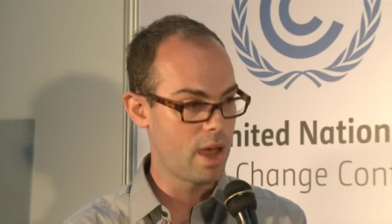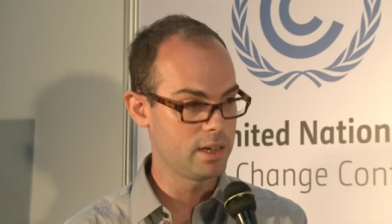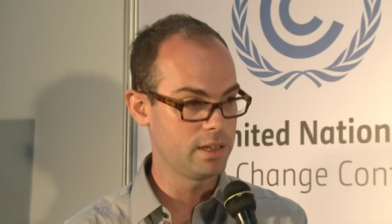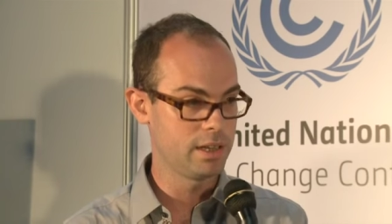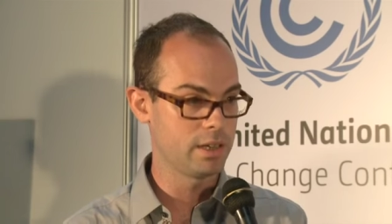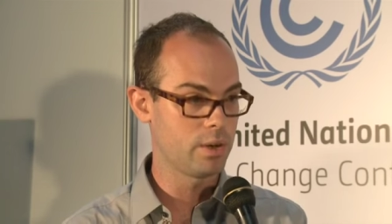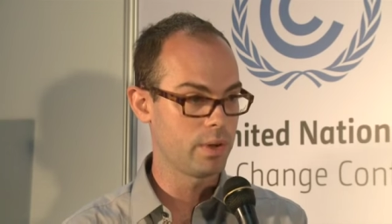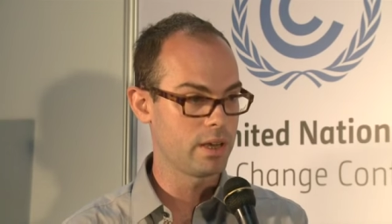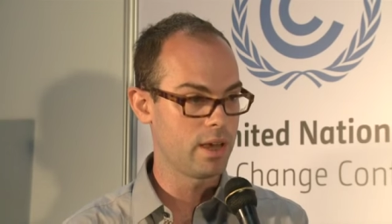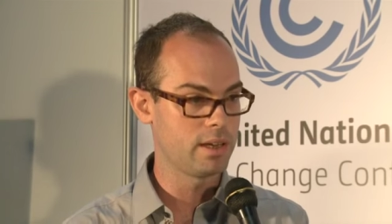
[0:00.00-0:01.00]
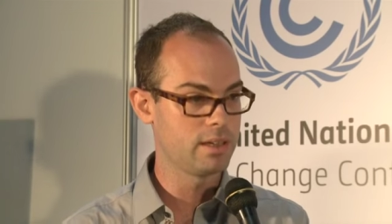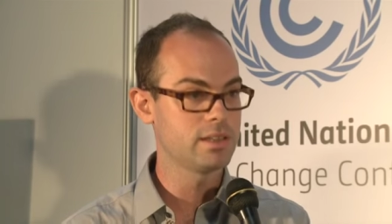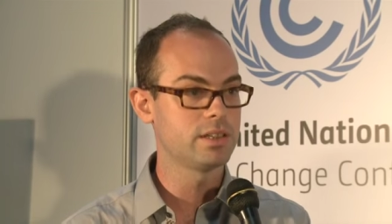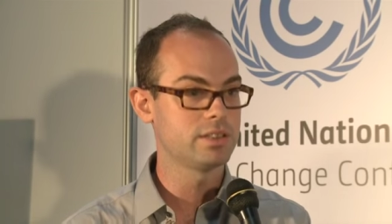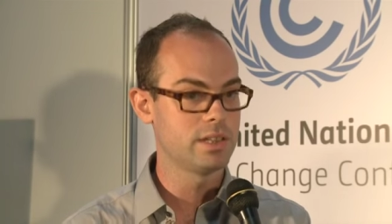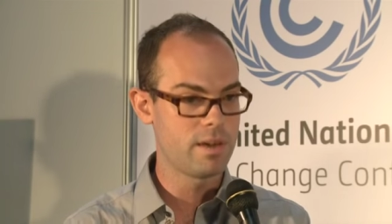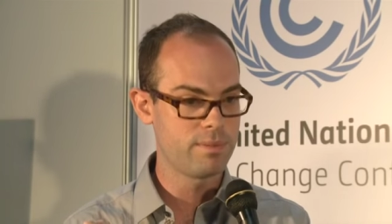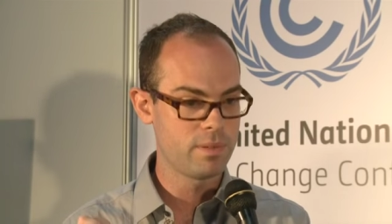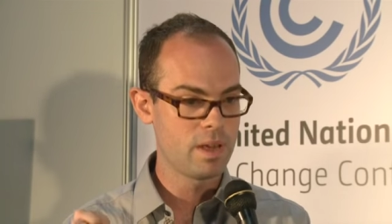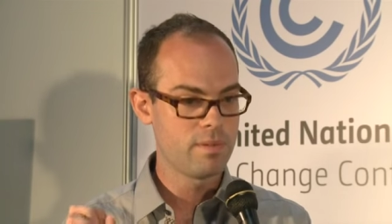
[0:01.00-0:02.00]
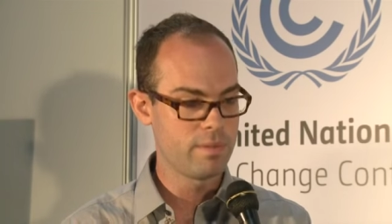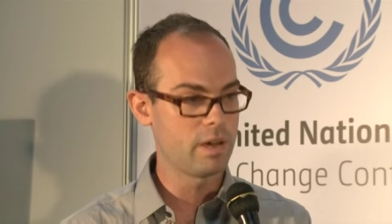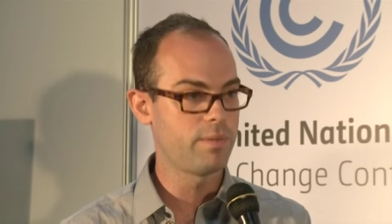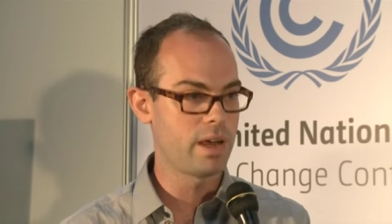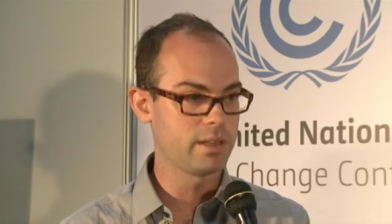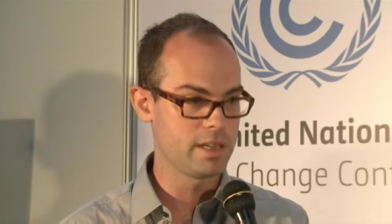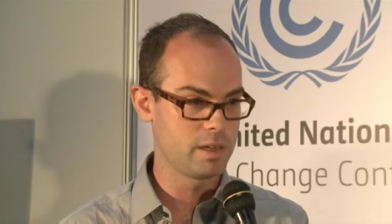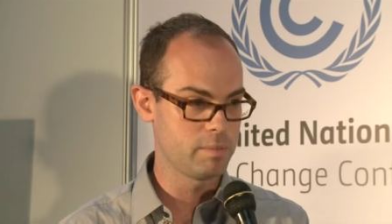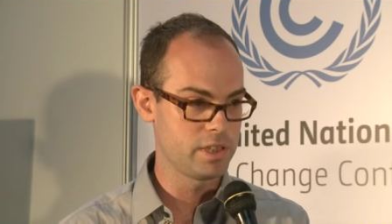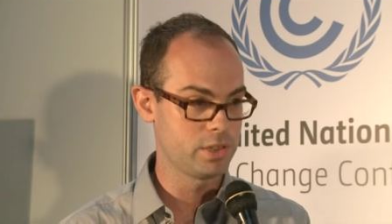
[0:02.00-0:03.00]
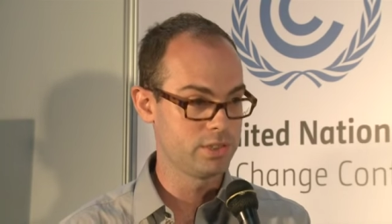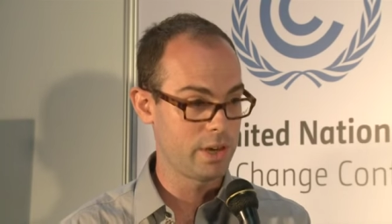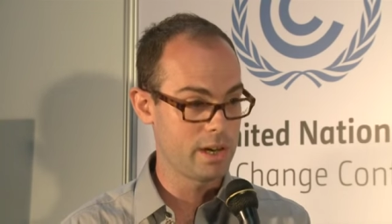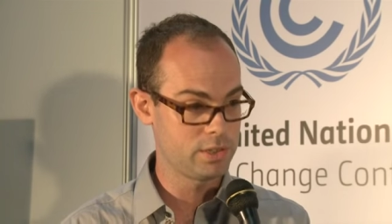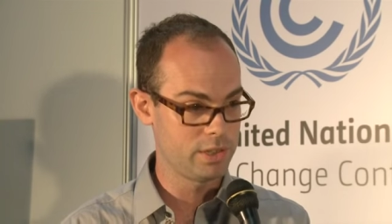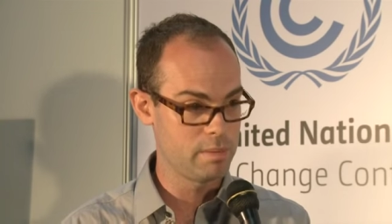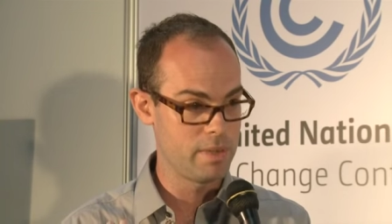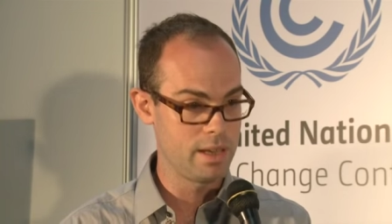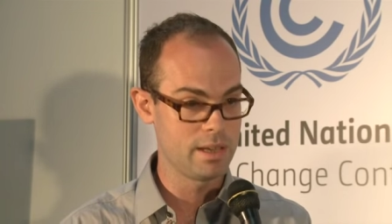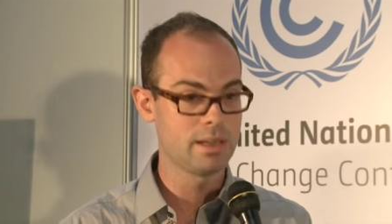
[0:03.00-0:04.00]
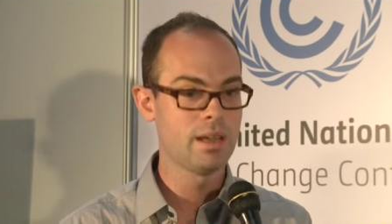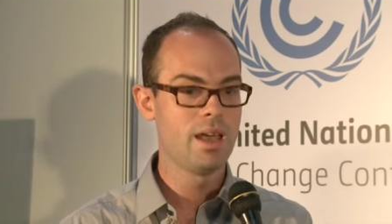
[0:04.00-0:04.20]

auditing going on. There's enough verifying the emissions are actually being